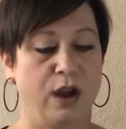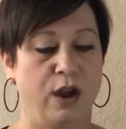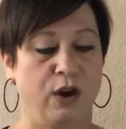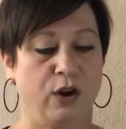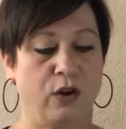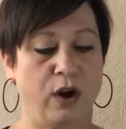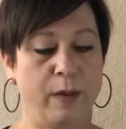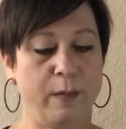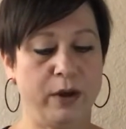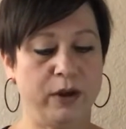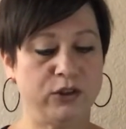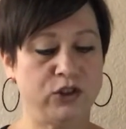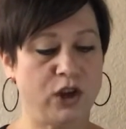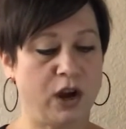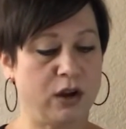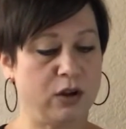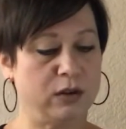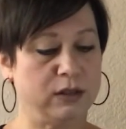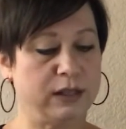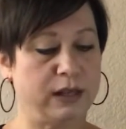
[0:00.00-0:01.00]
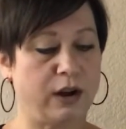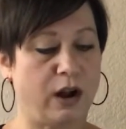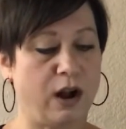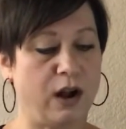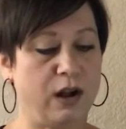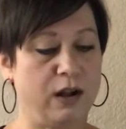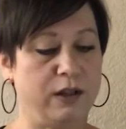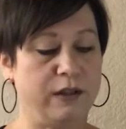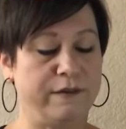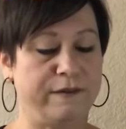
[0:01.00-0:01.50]
Grandma chuckled at
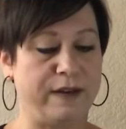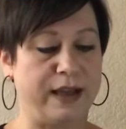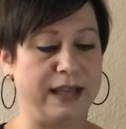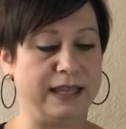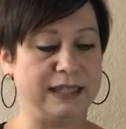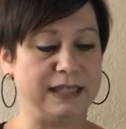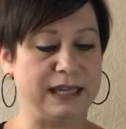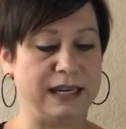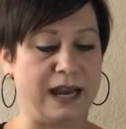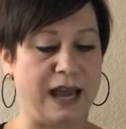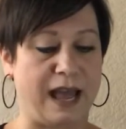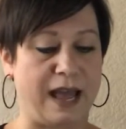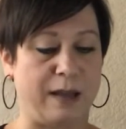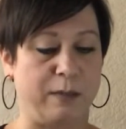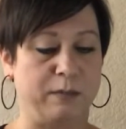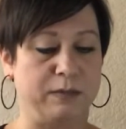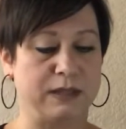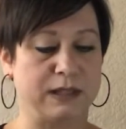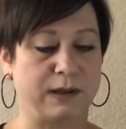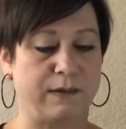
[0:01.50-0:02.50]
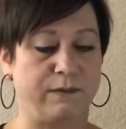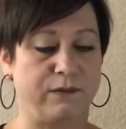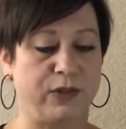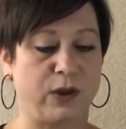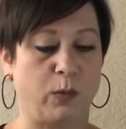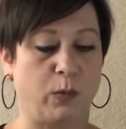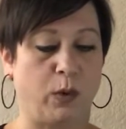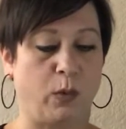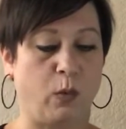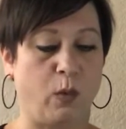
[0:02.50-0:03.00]
all the fancy names. There
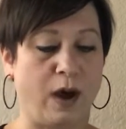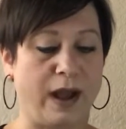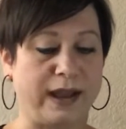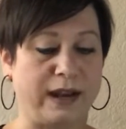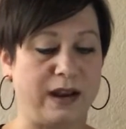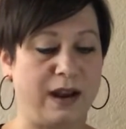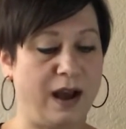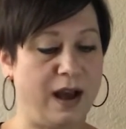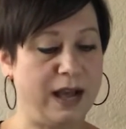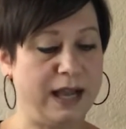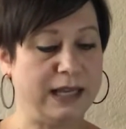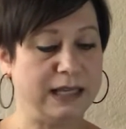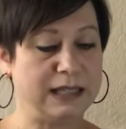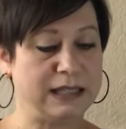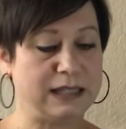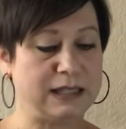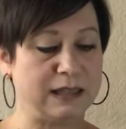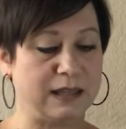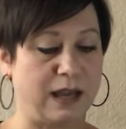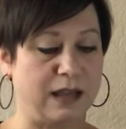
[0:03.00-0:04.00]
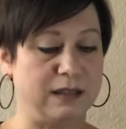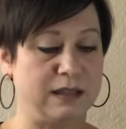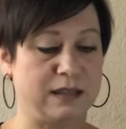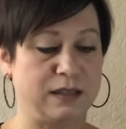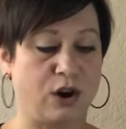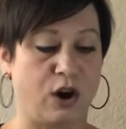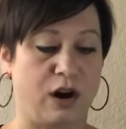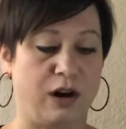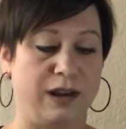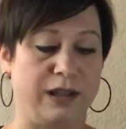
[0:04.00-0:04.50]
were White Knights and
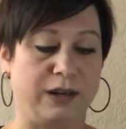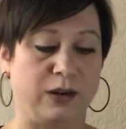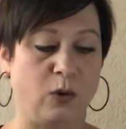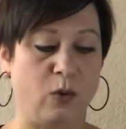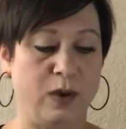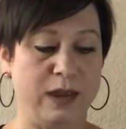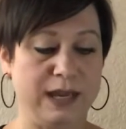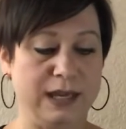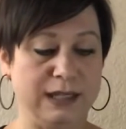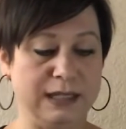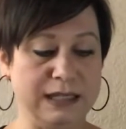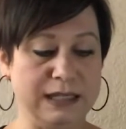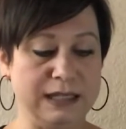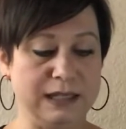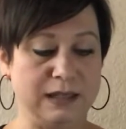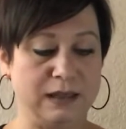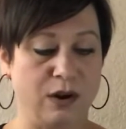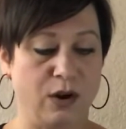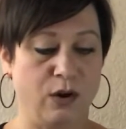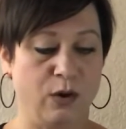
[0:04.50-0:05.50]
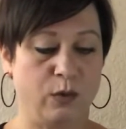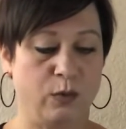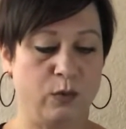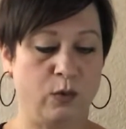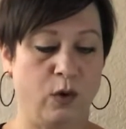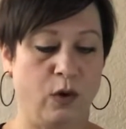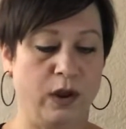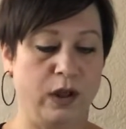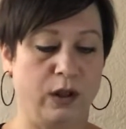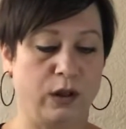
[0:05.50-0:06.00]
Scarlet Queens,
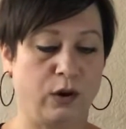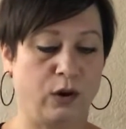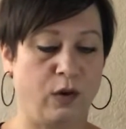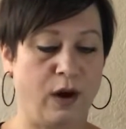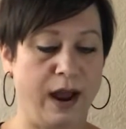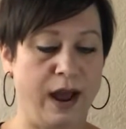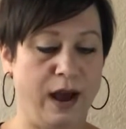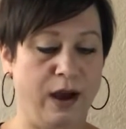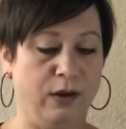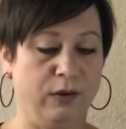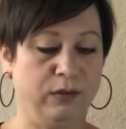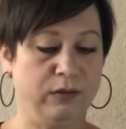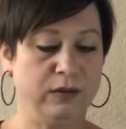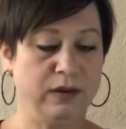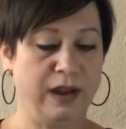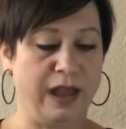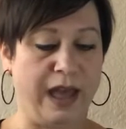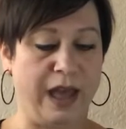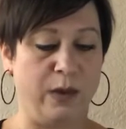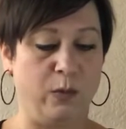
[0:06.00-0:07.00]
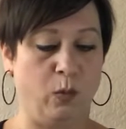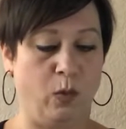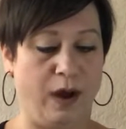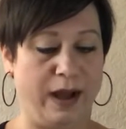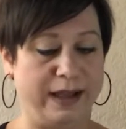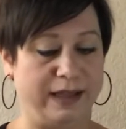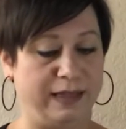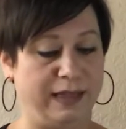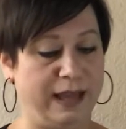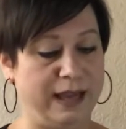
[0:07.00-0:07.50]
Royal Crown and
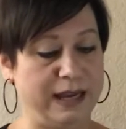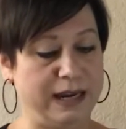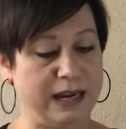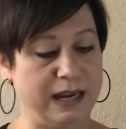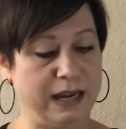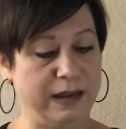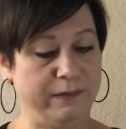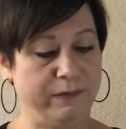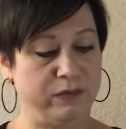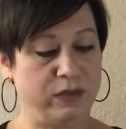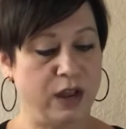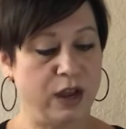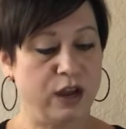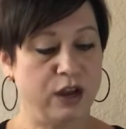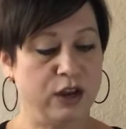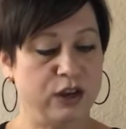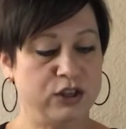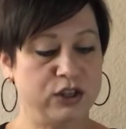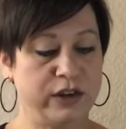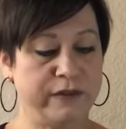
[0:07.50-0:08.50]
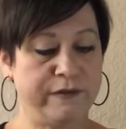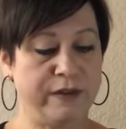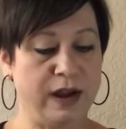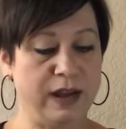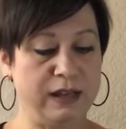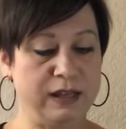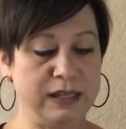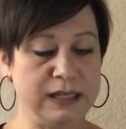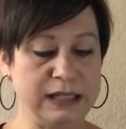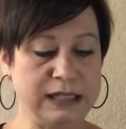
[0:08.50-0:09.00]
White Lady. She
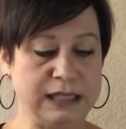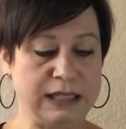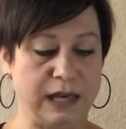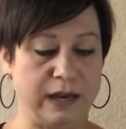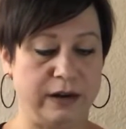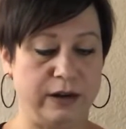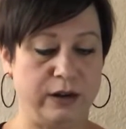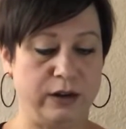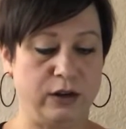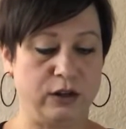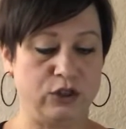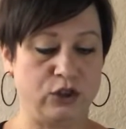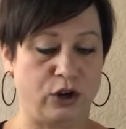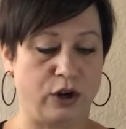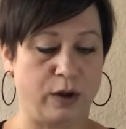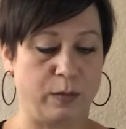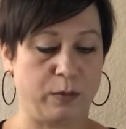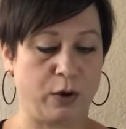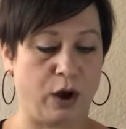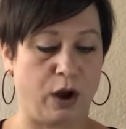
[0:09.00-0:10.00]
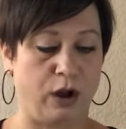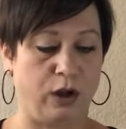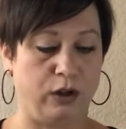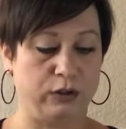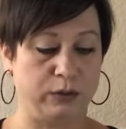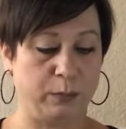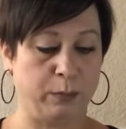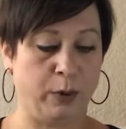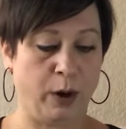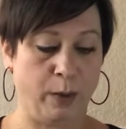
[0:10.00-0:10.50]
finally decided on a turnip
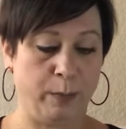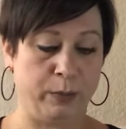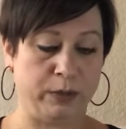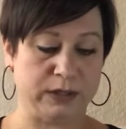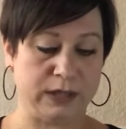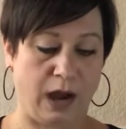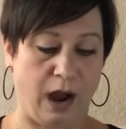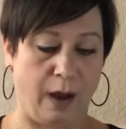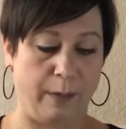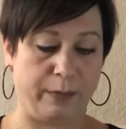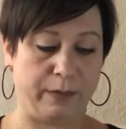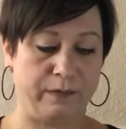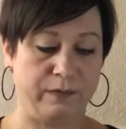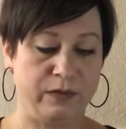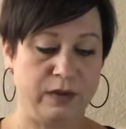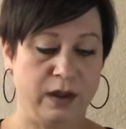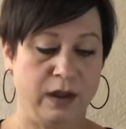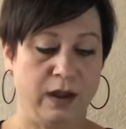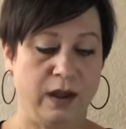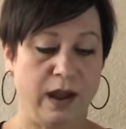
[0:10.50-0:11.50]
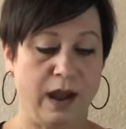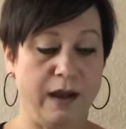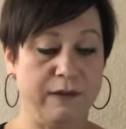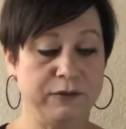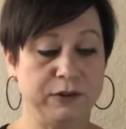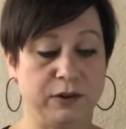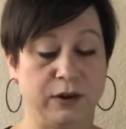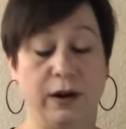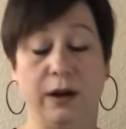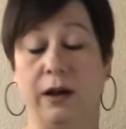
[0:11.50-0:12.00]
called Purple Top.
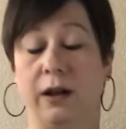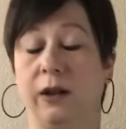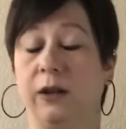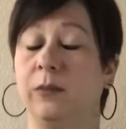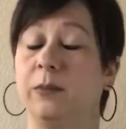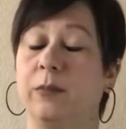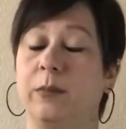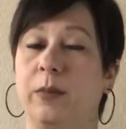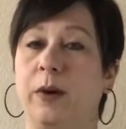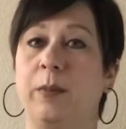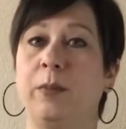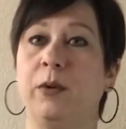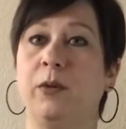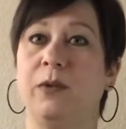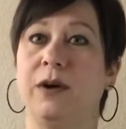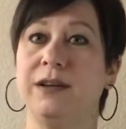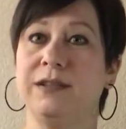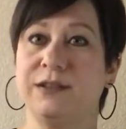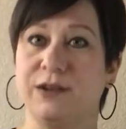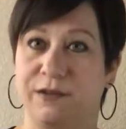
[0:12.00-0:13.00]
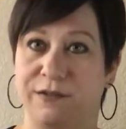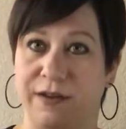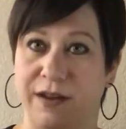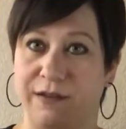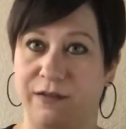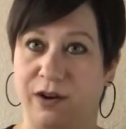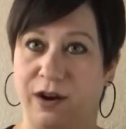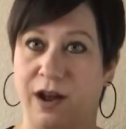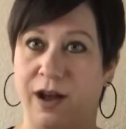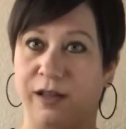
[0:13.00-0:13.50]
After all, purple was her
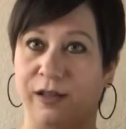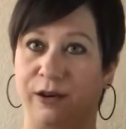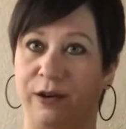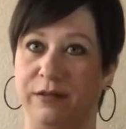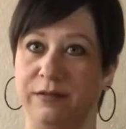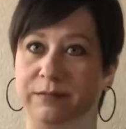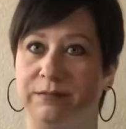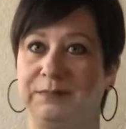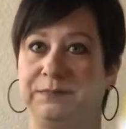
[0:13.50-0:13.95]
favorite color.